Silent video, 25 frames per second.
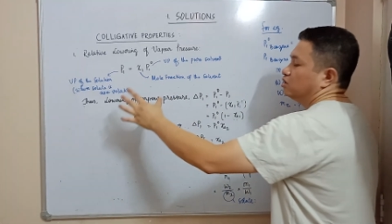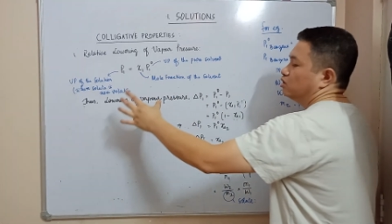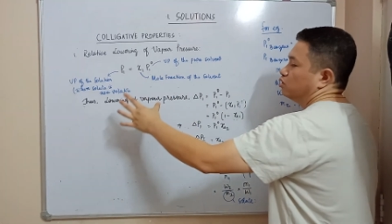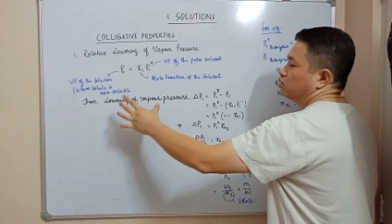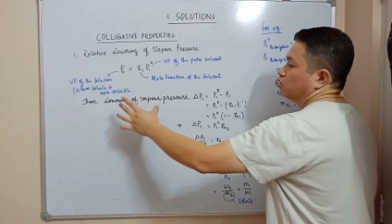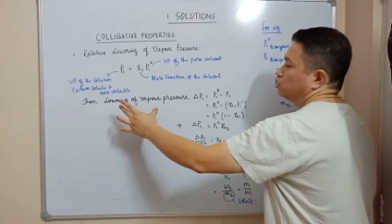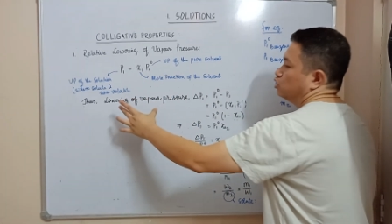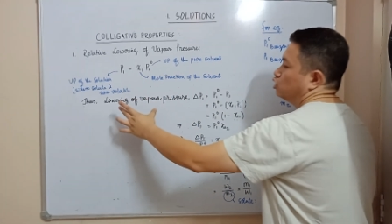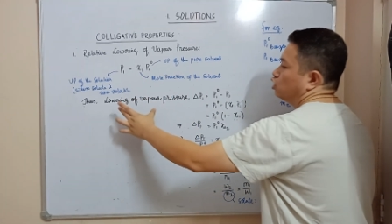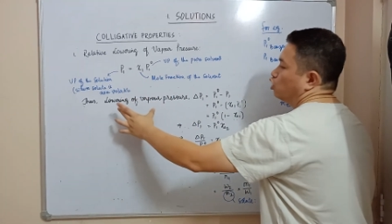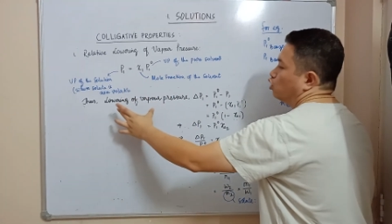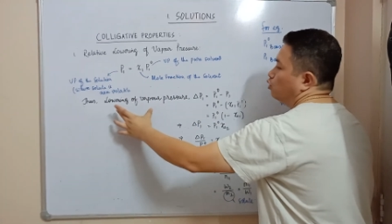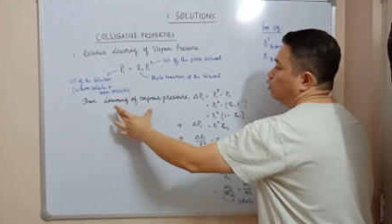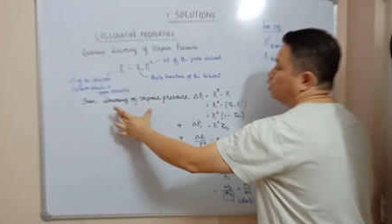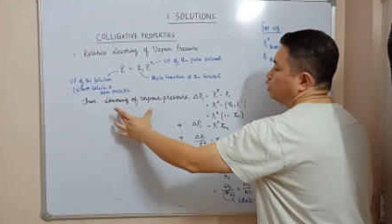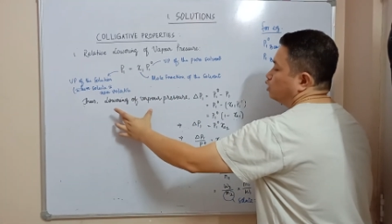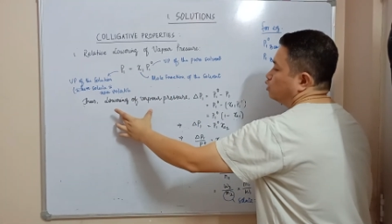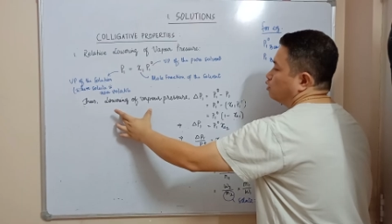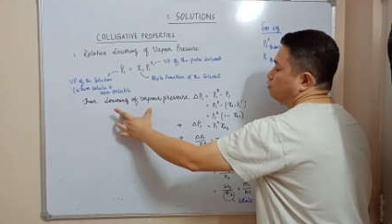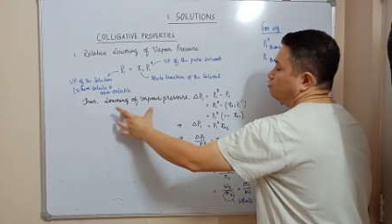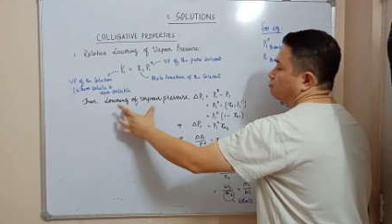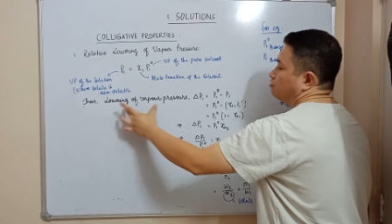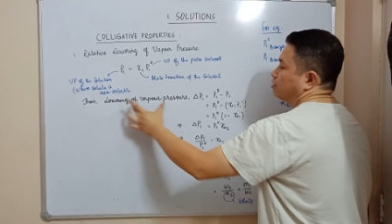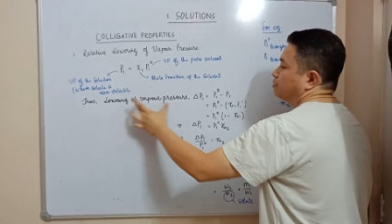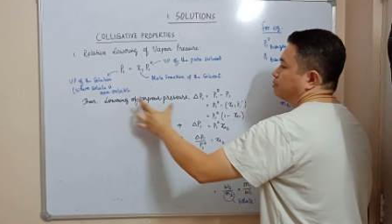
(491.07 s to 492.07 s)
or
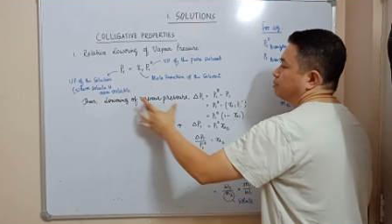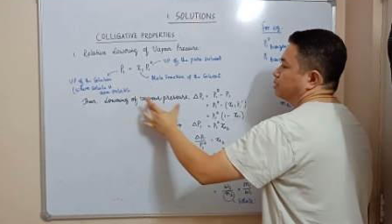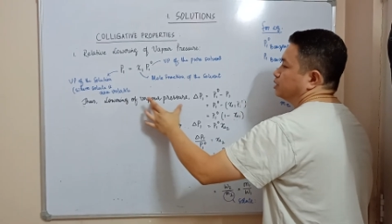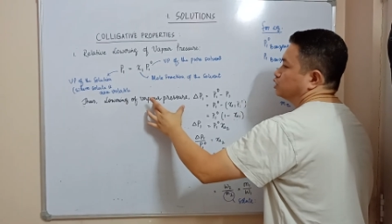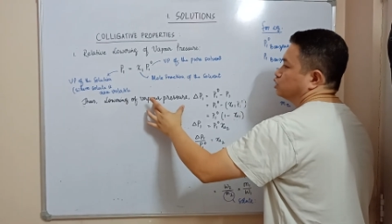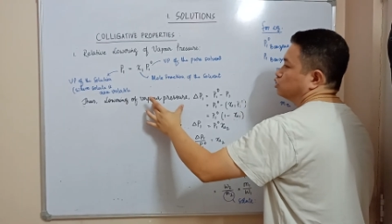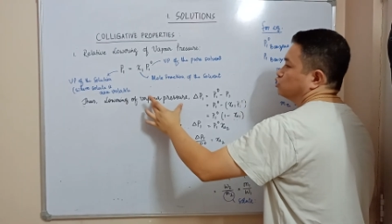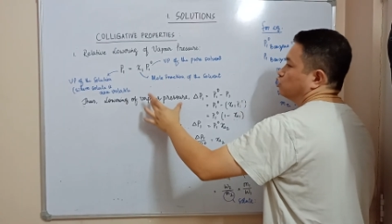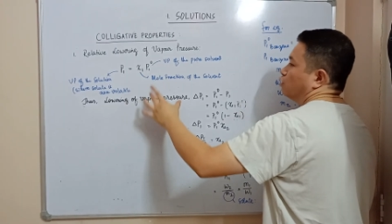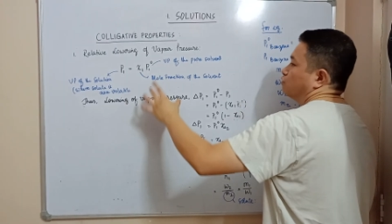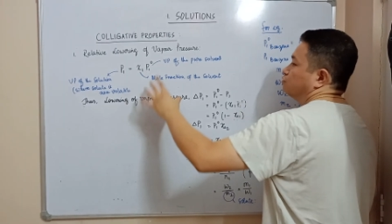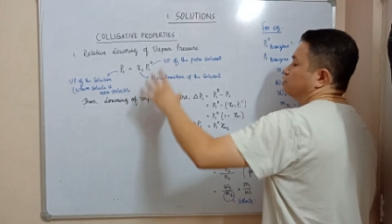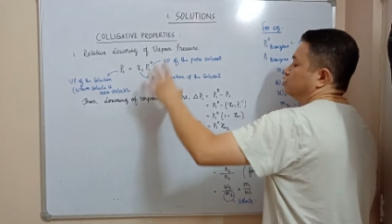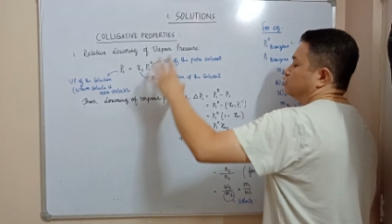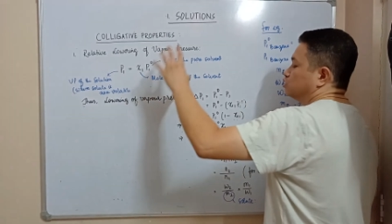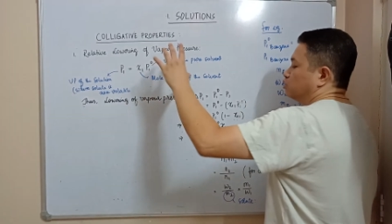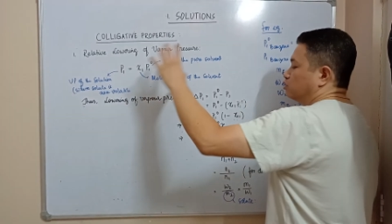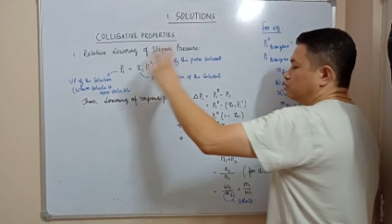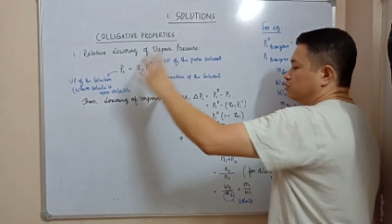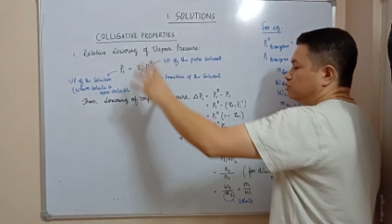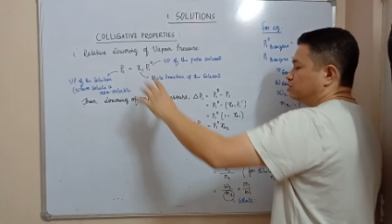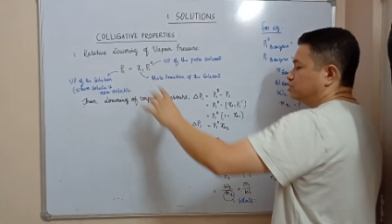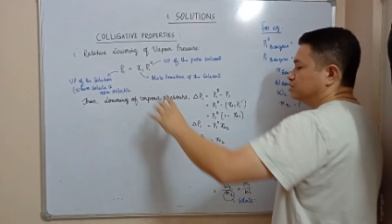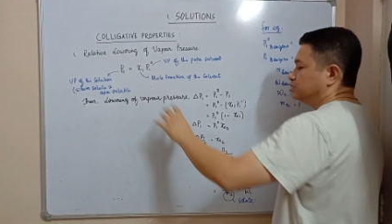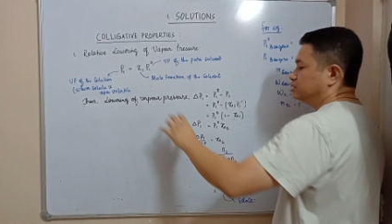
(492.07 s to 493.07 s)
loading of vapor pressure of the
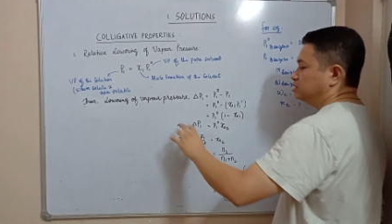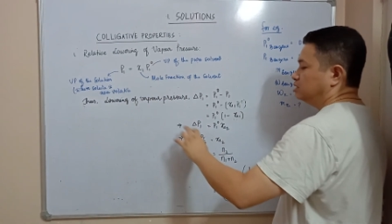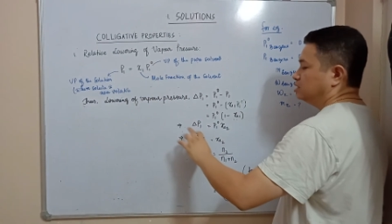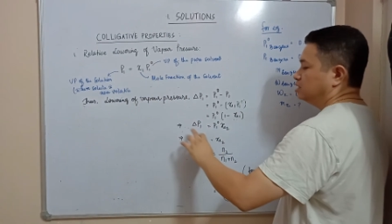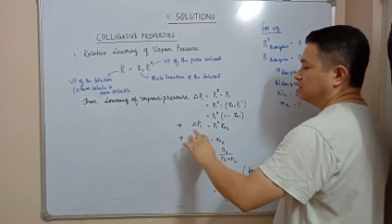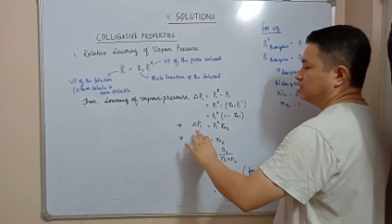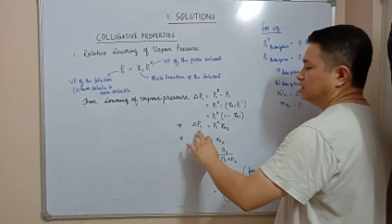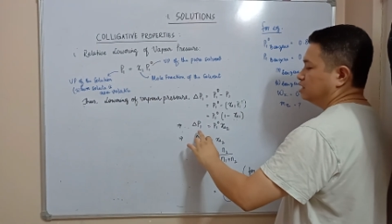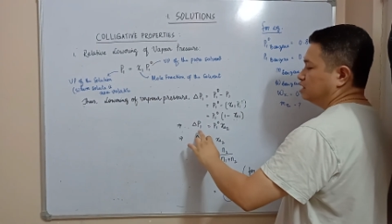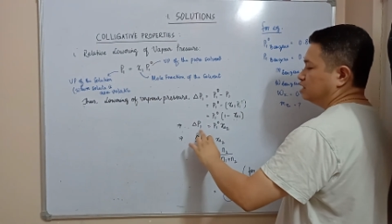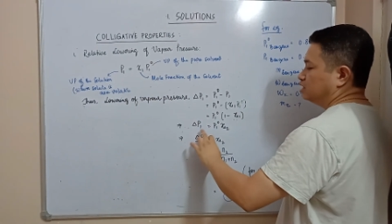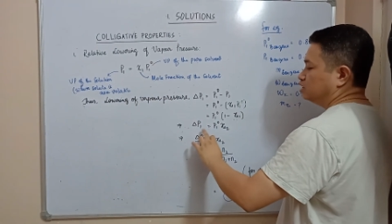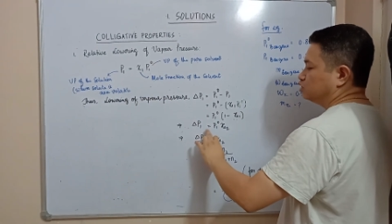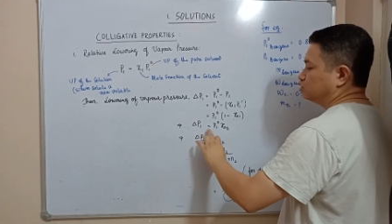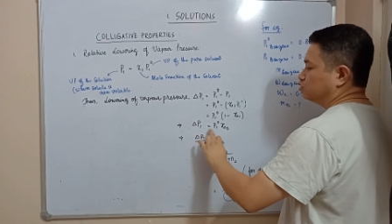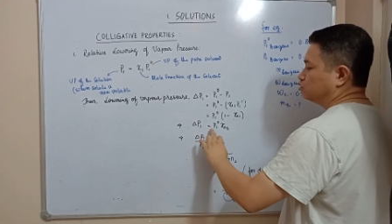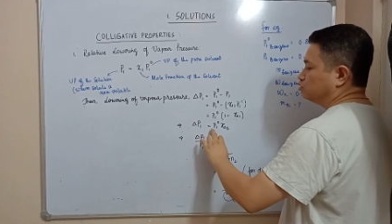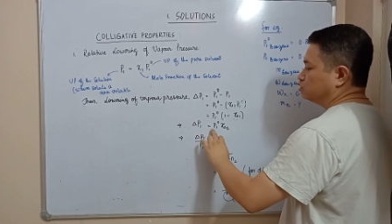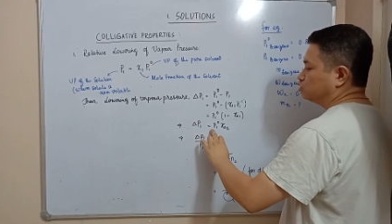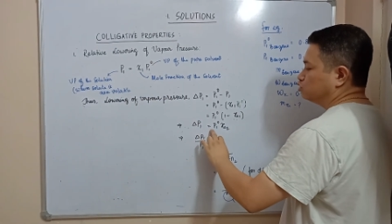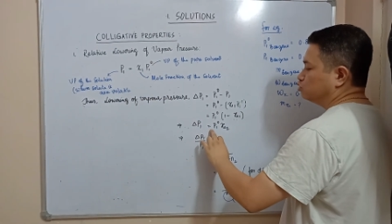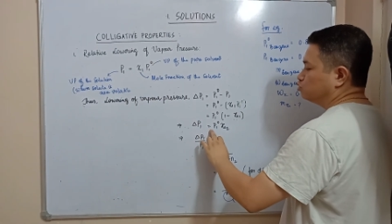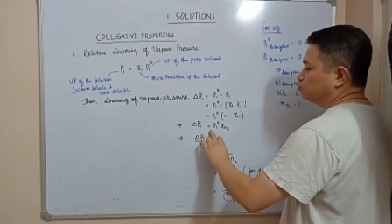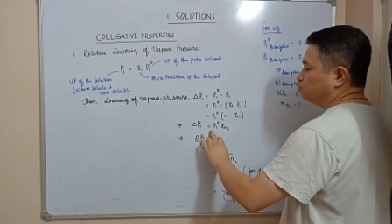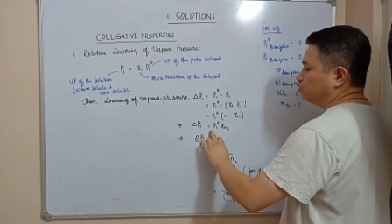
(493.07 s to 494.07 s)
solution, is
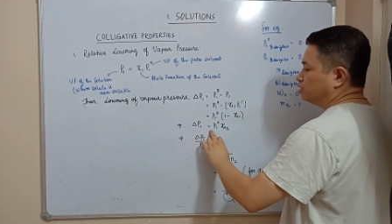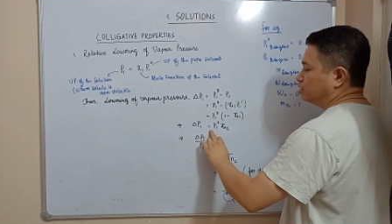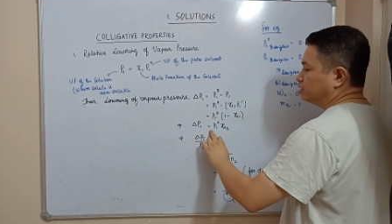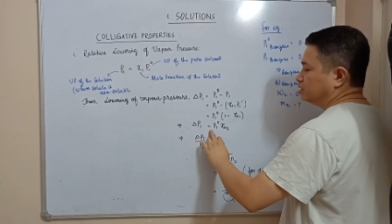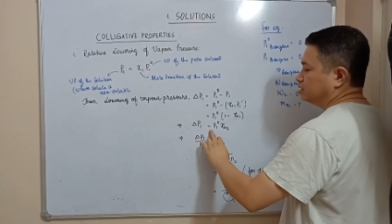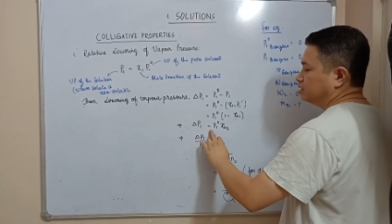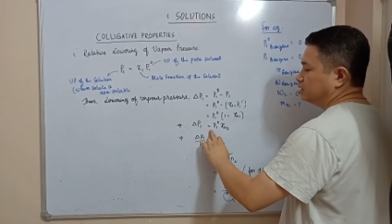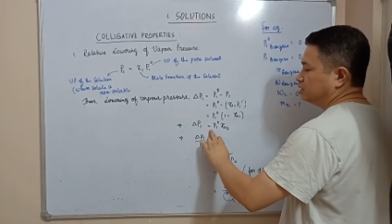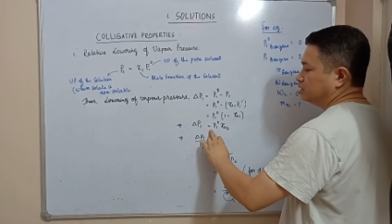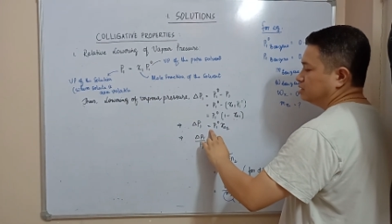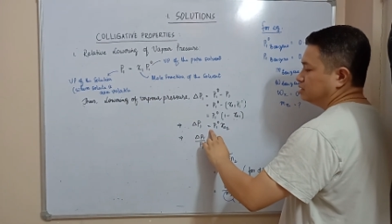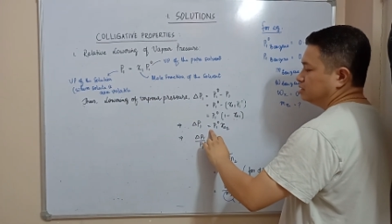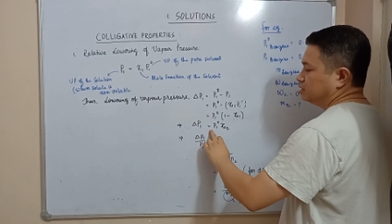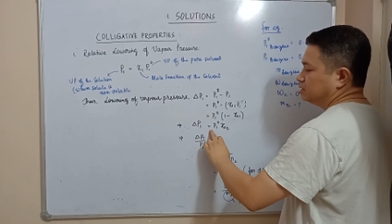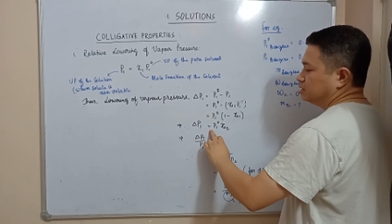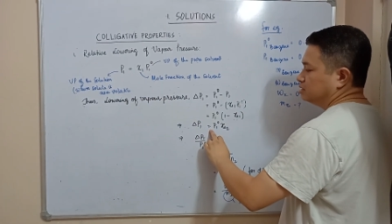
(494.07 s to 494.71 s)
equal to what?